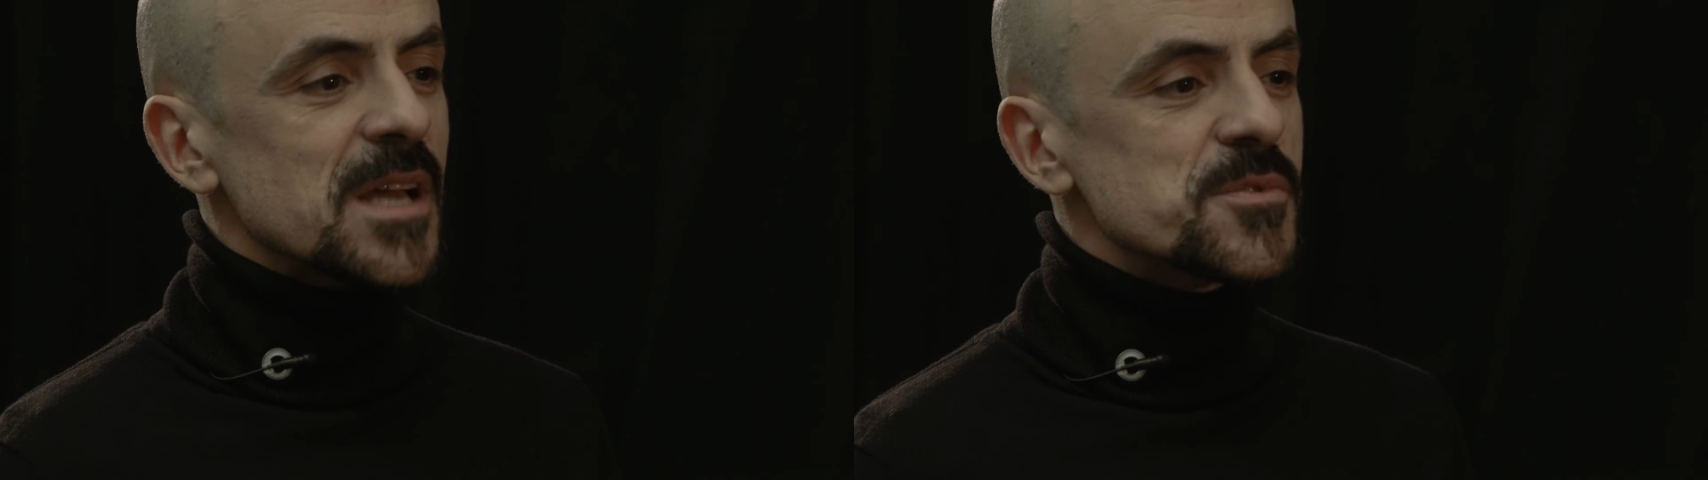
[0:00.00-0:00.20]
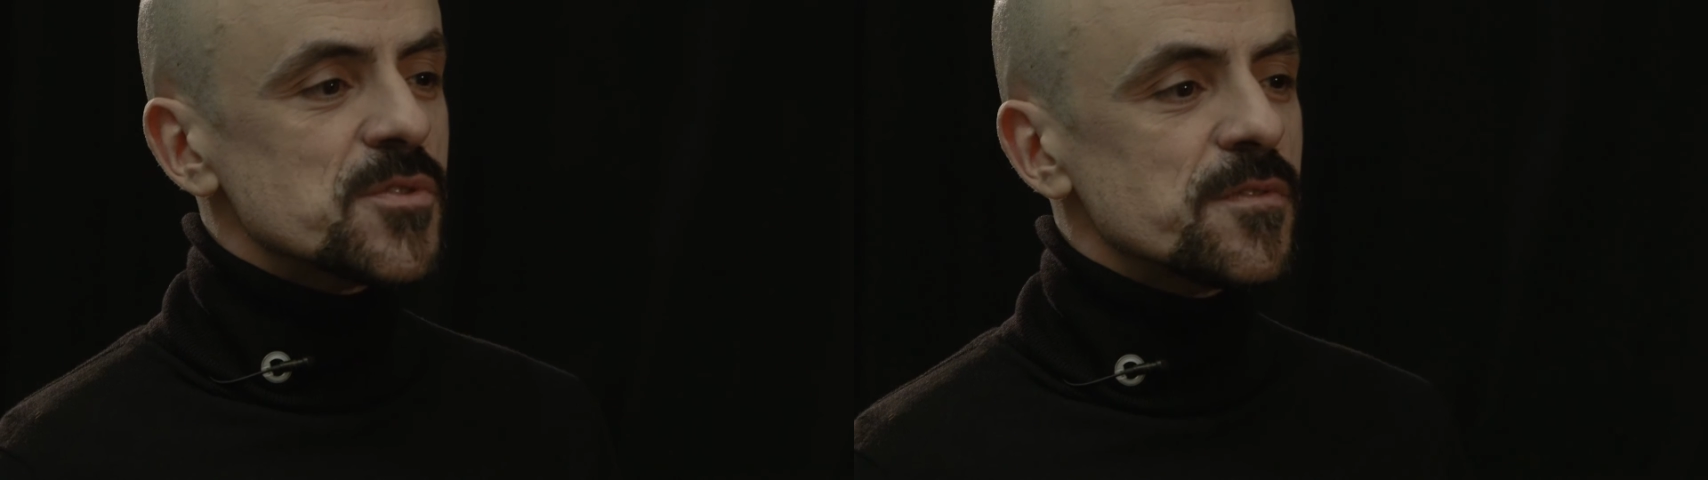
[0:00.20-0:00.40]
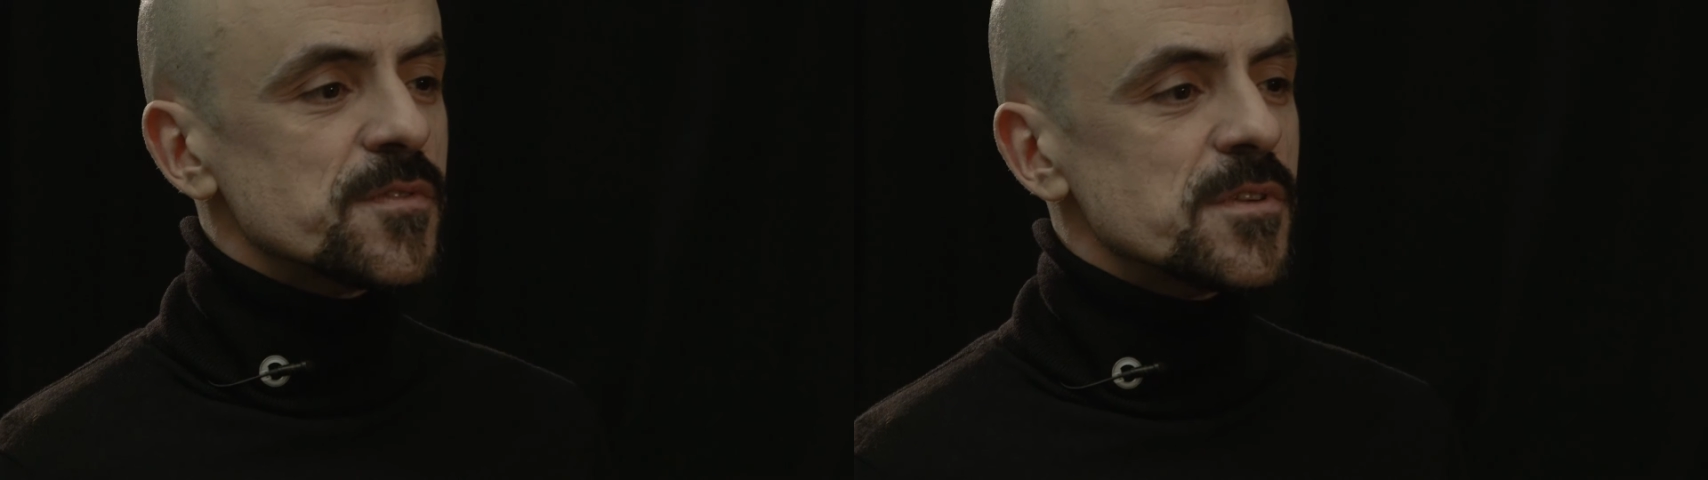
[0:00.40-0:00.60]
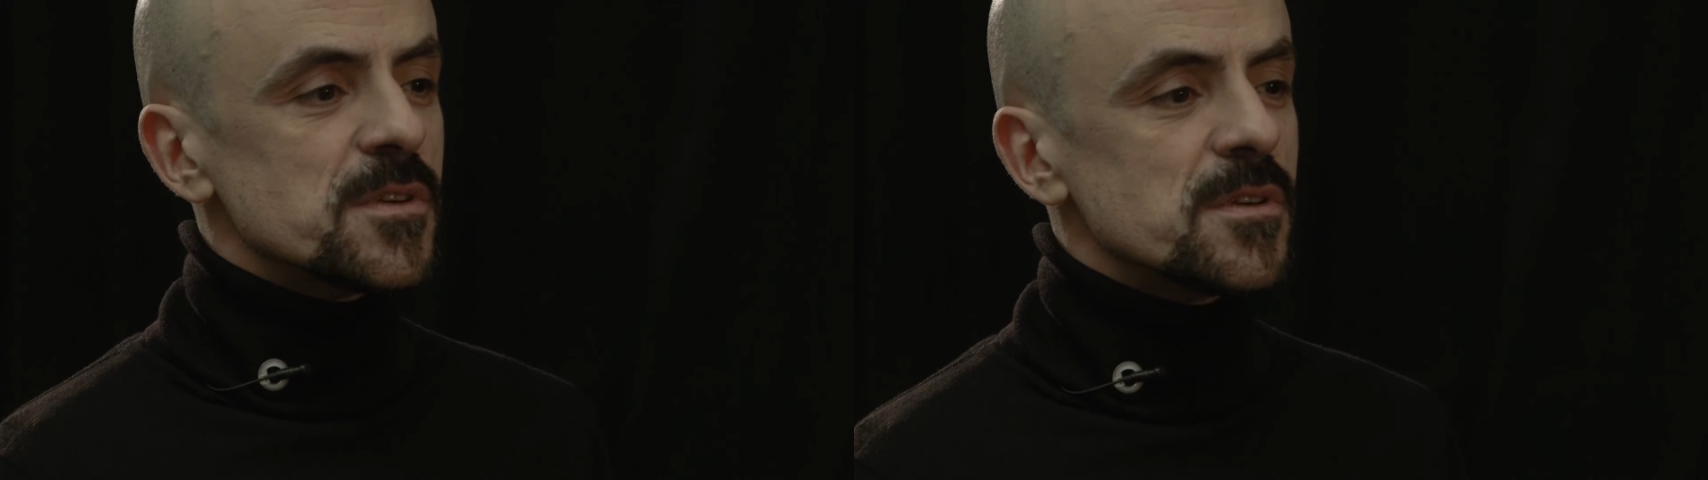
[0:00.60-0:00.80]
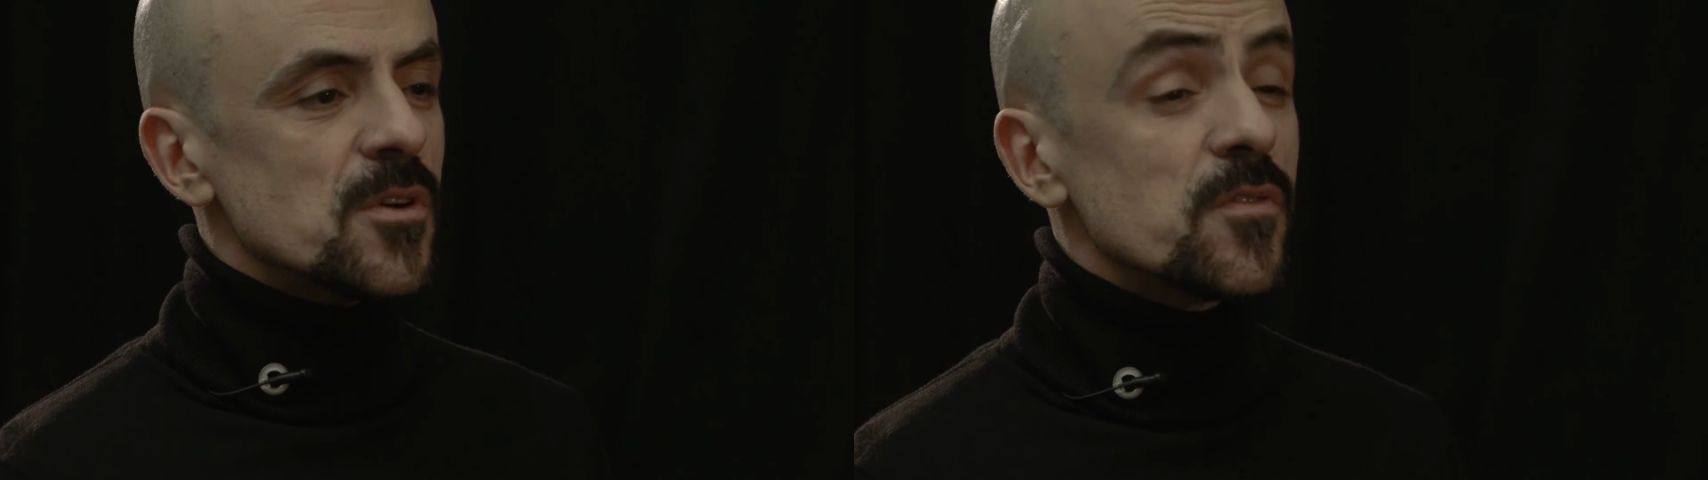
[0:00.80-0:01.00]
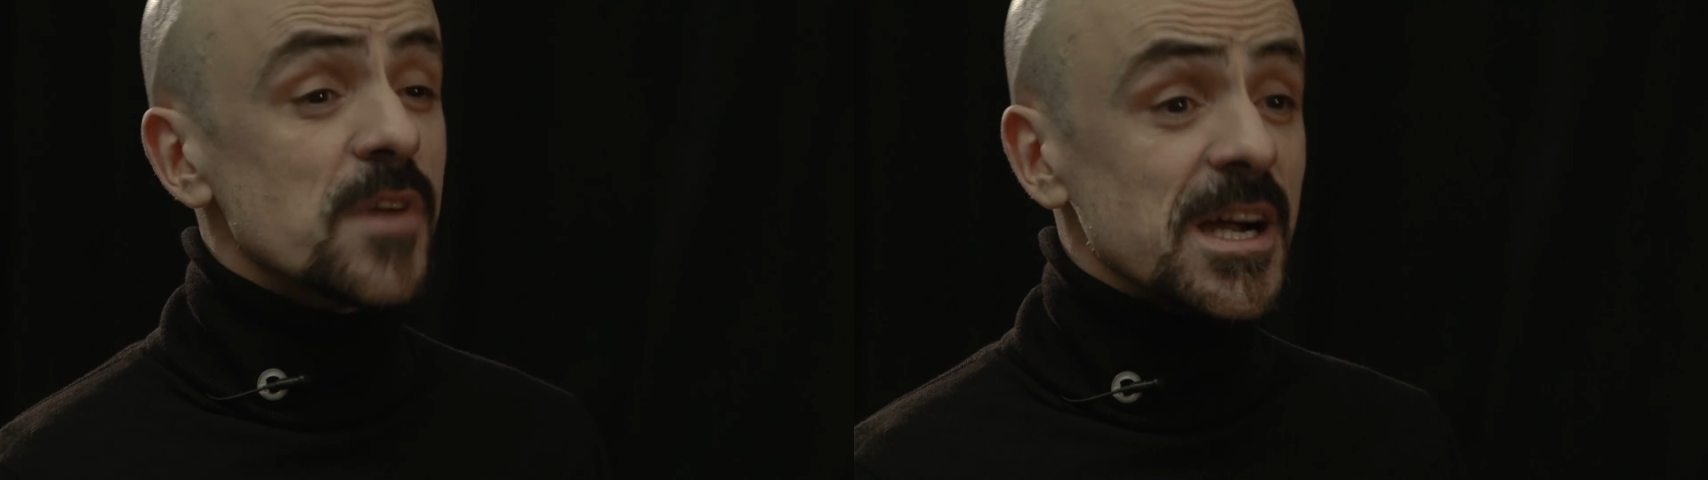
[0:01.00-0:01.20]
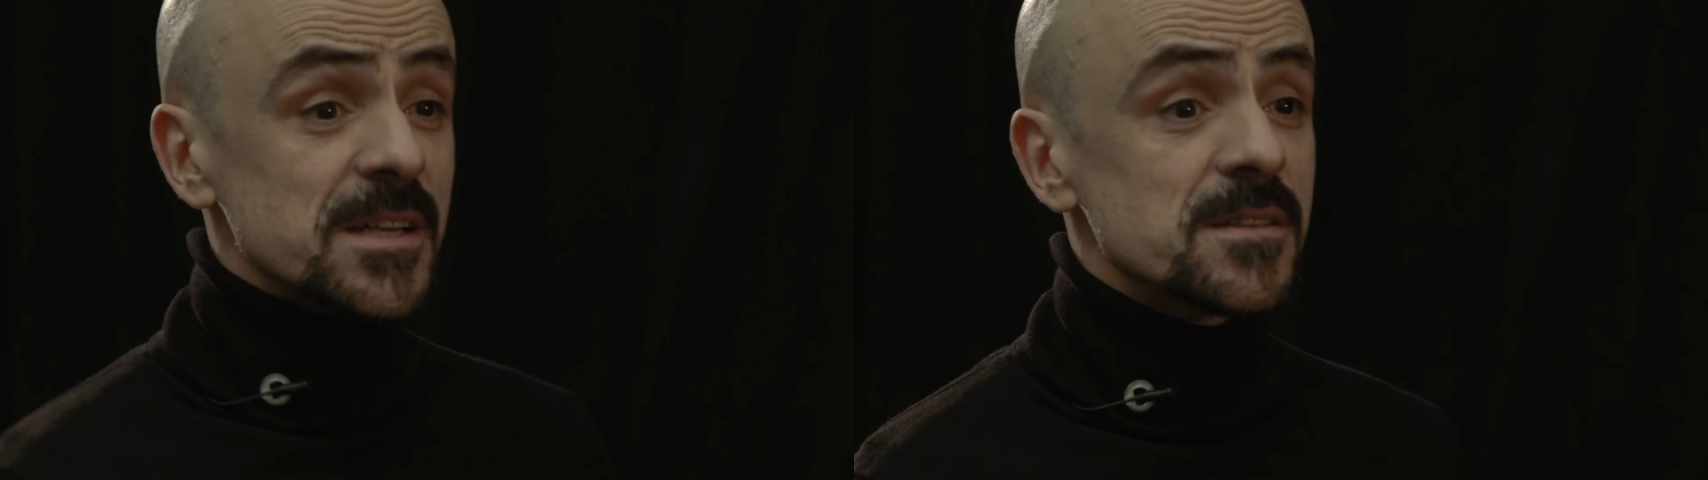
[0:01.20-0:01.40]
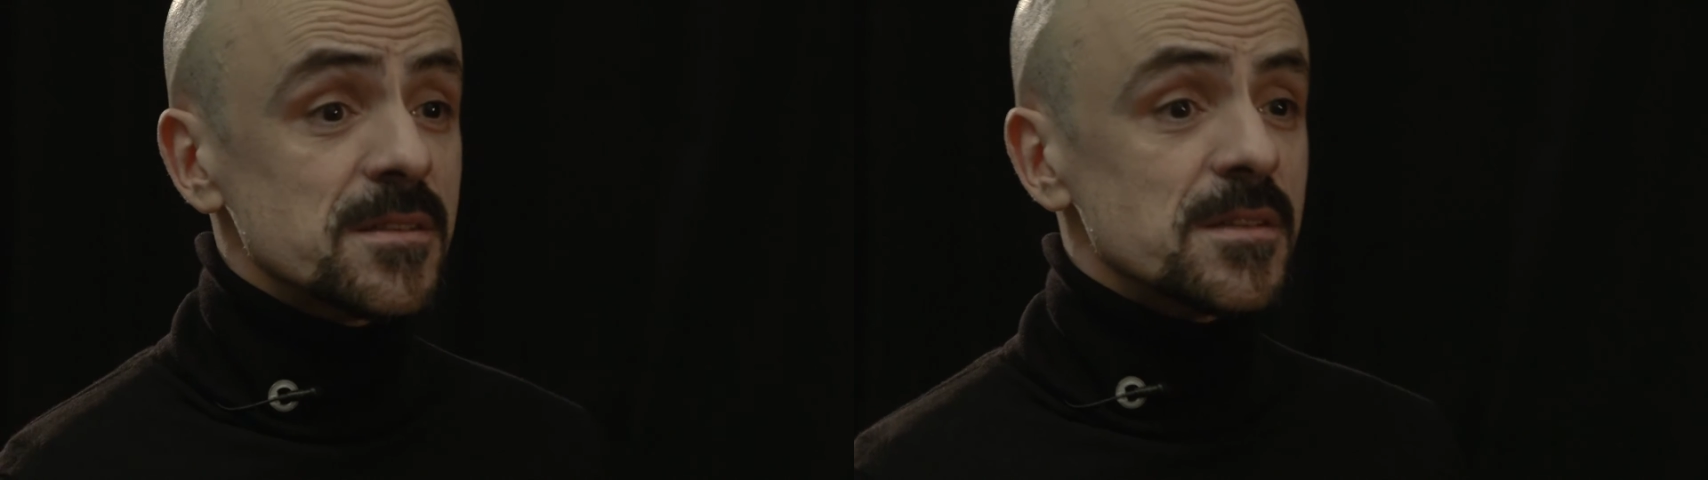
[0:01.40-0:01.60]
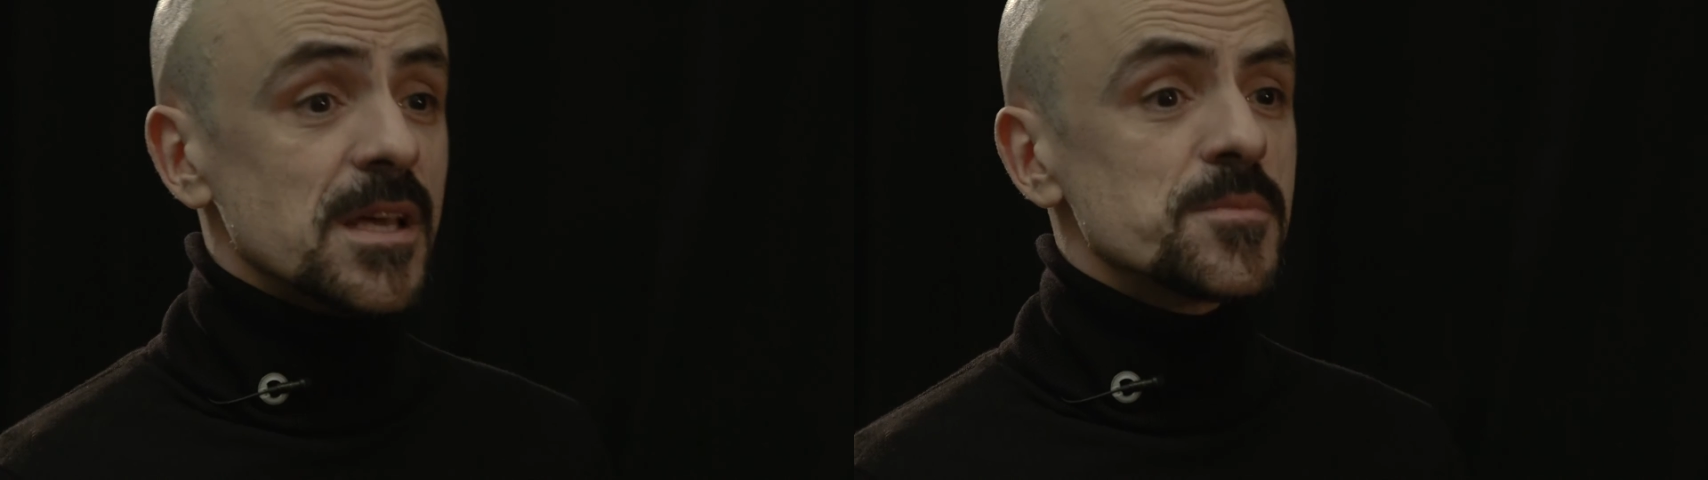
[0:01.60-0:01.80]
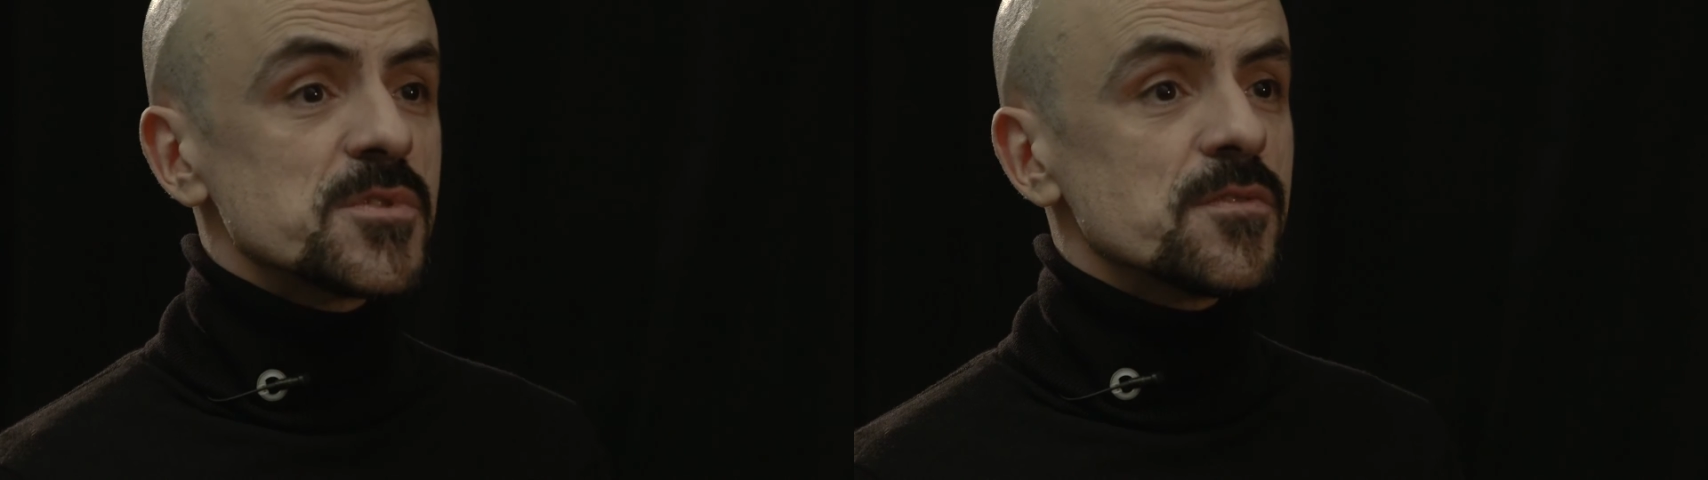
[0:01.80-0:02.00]
types of, uh, of art
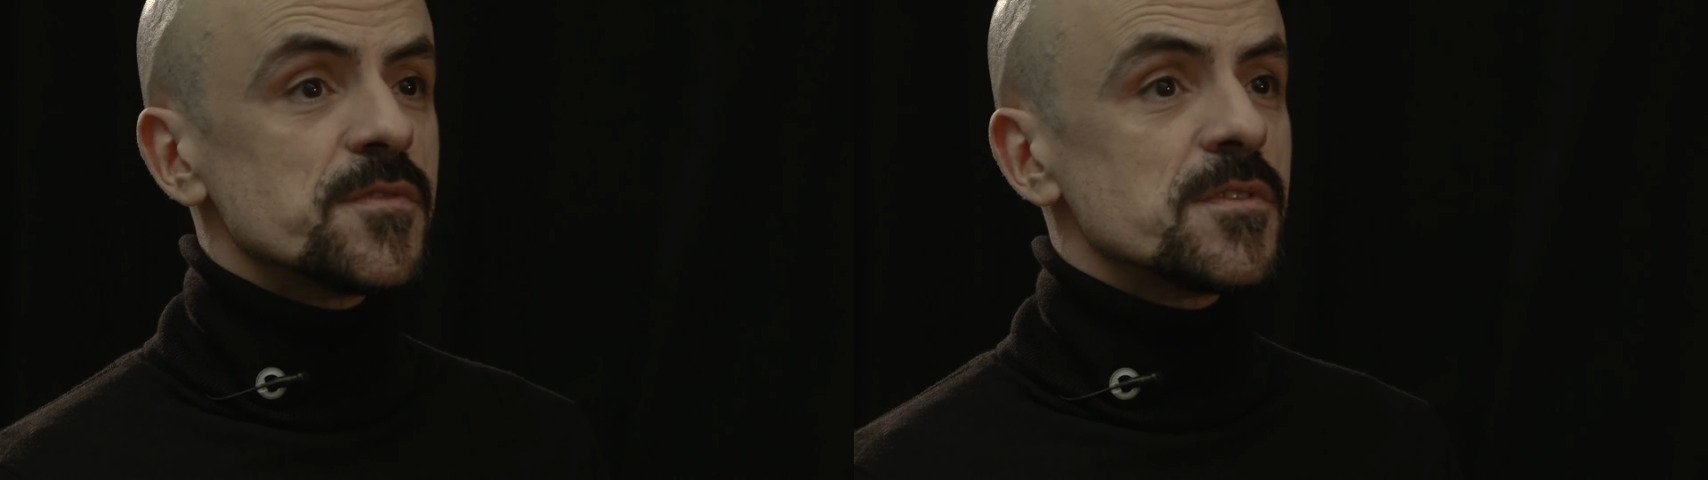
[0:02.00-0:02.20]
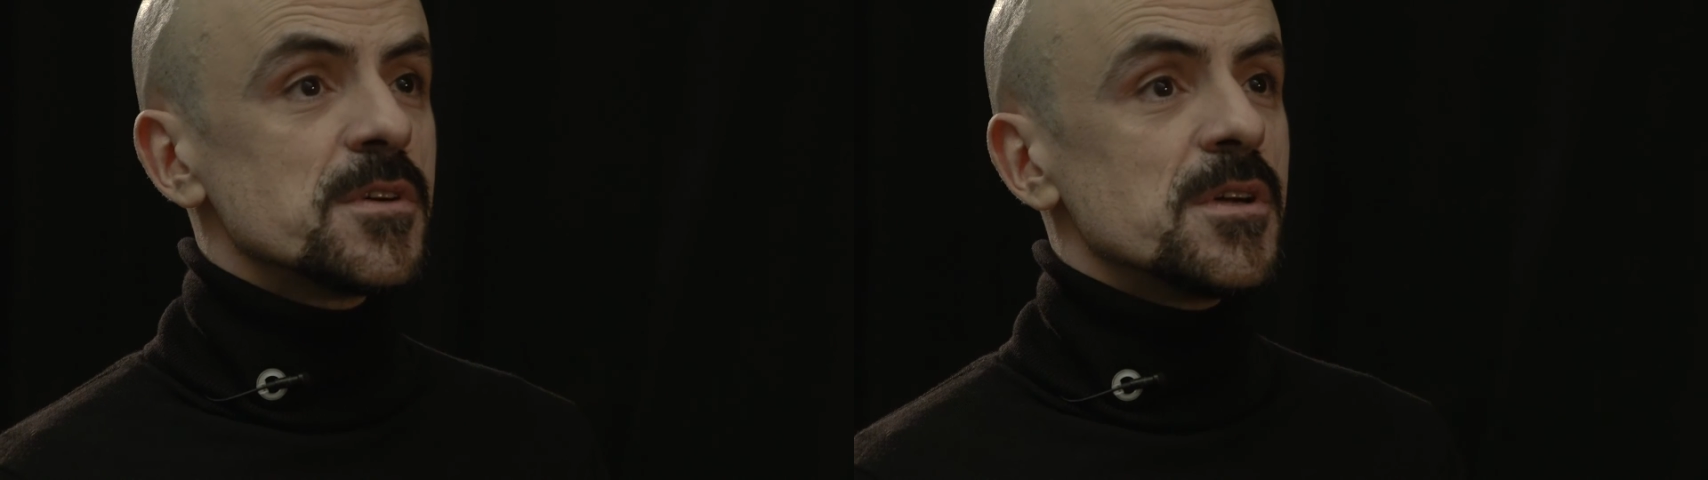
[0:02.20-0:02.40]
types of